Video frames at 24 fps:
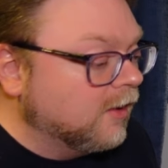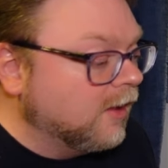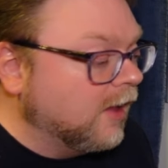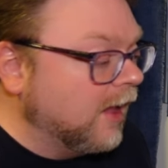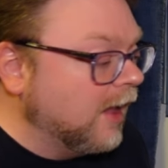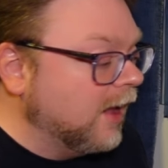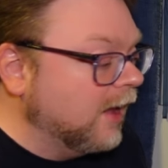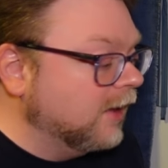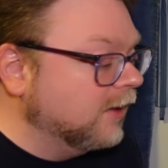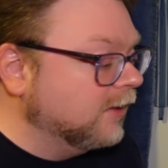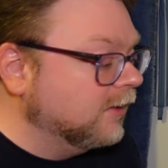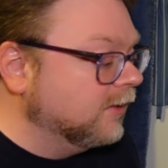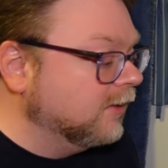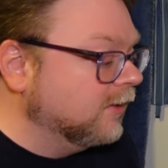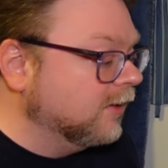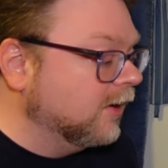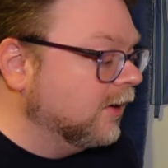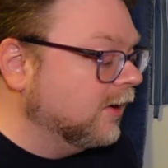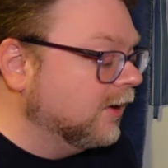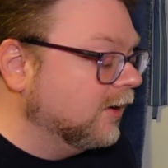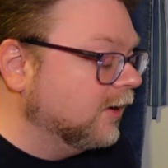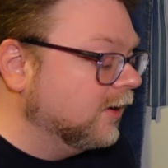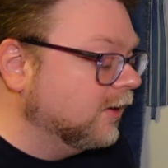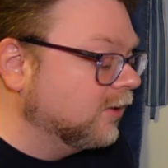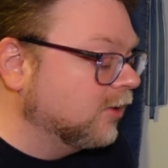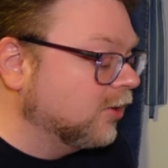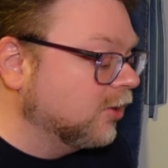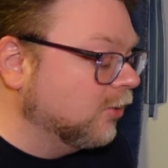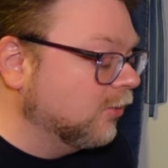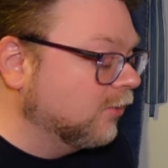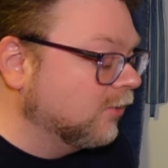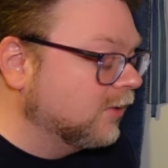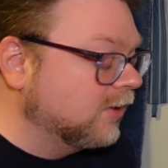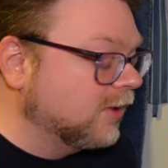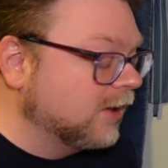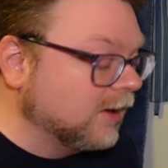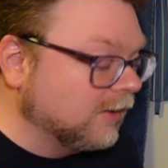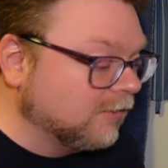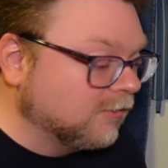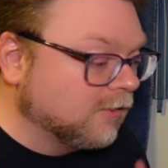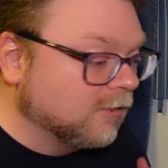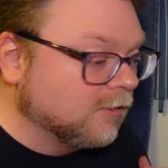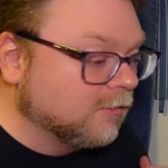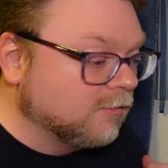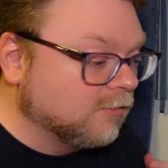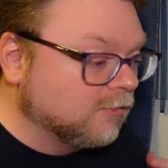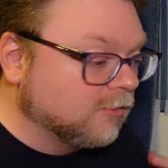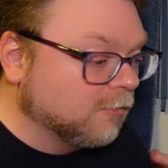and, you know, getting
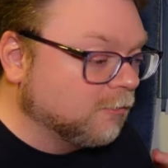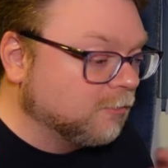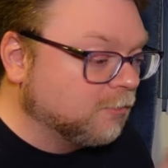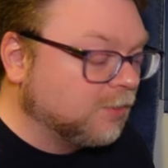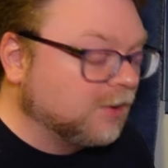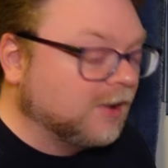to